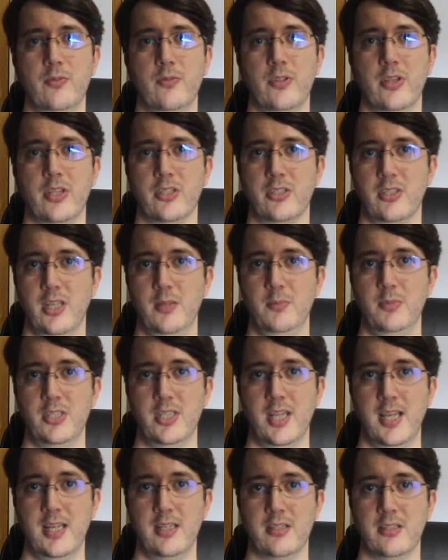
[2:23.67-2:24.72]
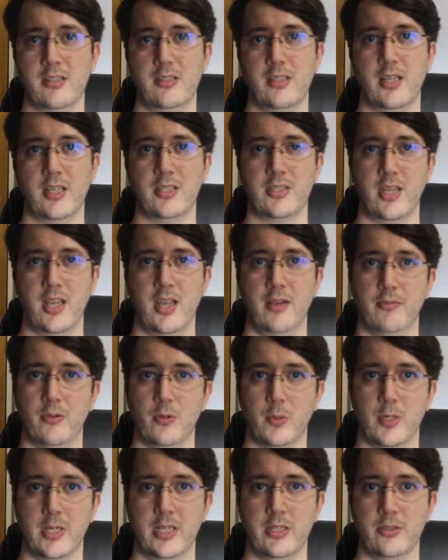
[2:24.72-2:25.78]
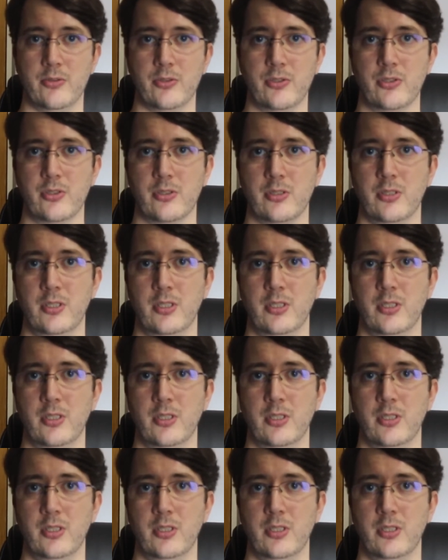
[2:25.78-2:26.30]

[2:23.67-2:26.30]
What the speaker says: to the same standard as everyone else.